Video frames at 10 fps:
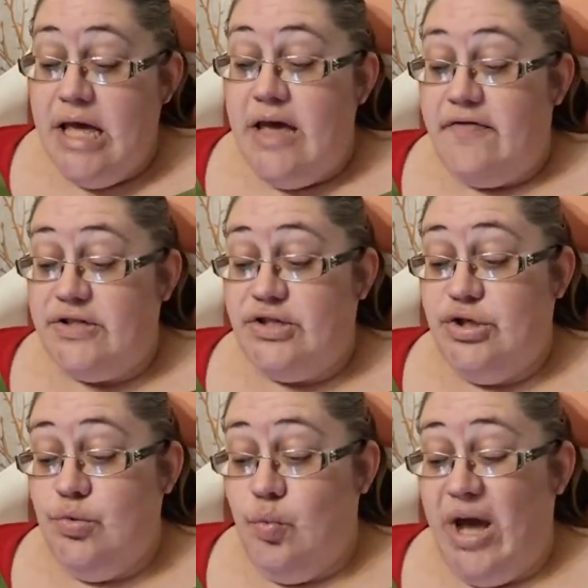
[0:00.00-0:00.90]
If it's
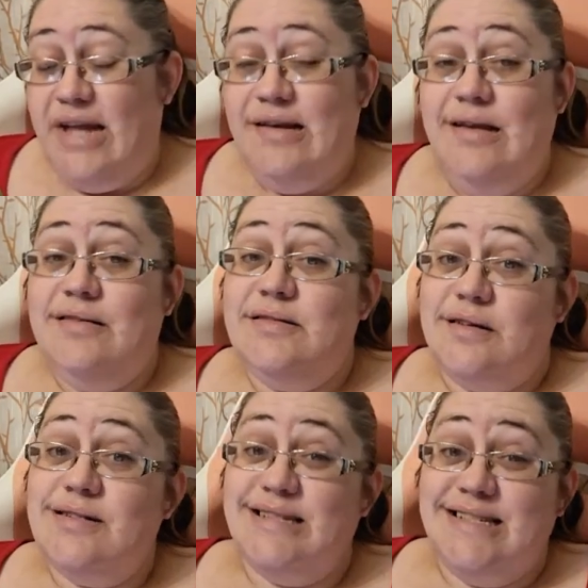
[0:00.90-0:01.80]
too wet, it'll
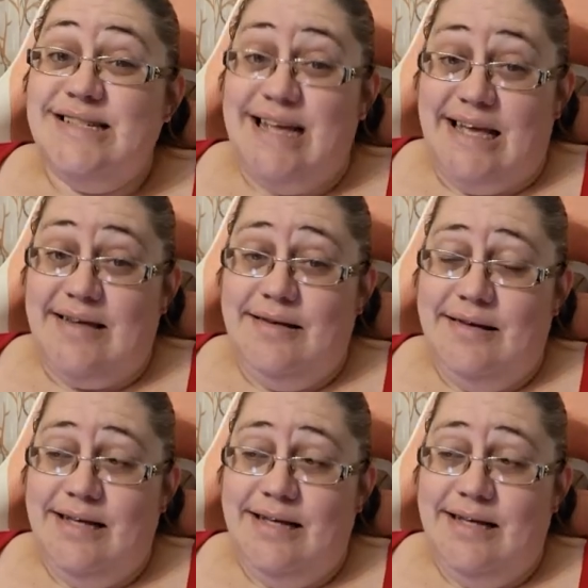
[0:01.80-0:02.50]
start to stink.